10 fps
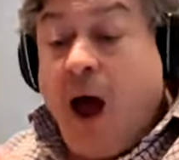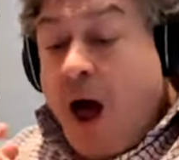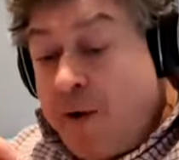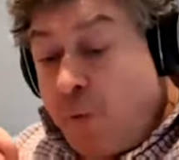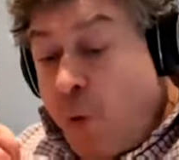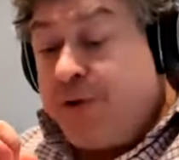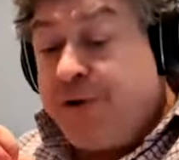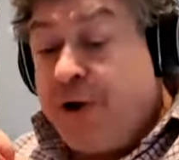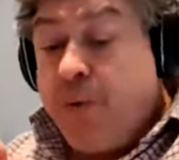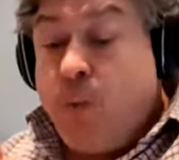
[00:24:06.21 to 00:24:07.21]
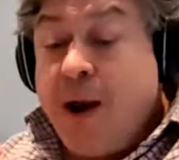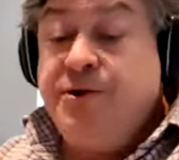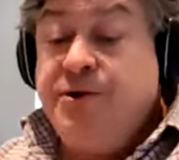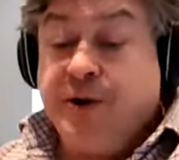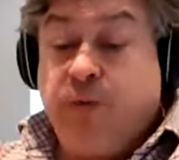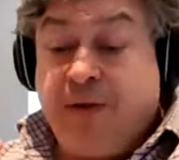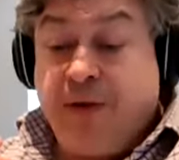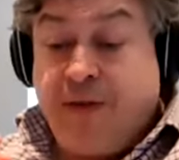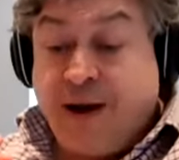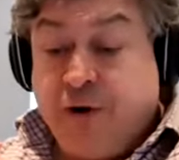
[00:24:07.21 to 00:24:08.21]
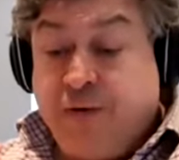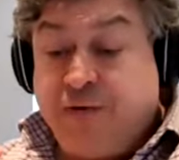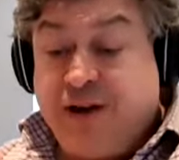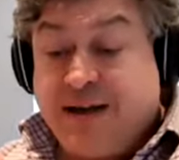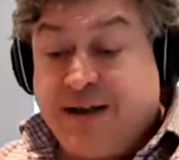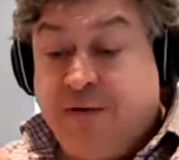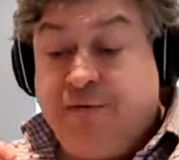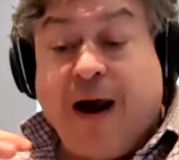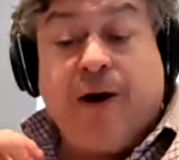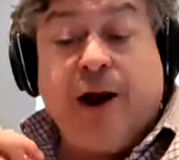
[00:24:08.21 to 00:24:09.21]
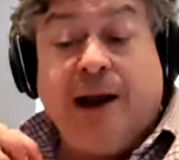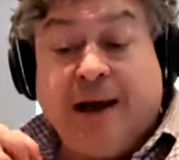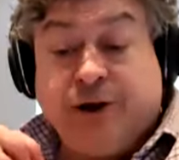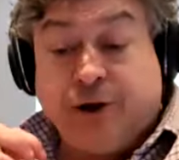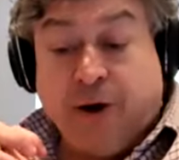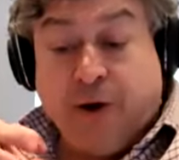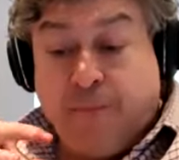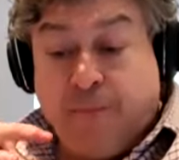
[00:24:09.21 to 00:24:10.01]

I've also wondered whether they should have tested variolation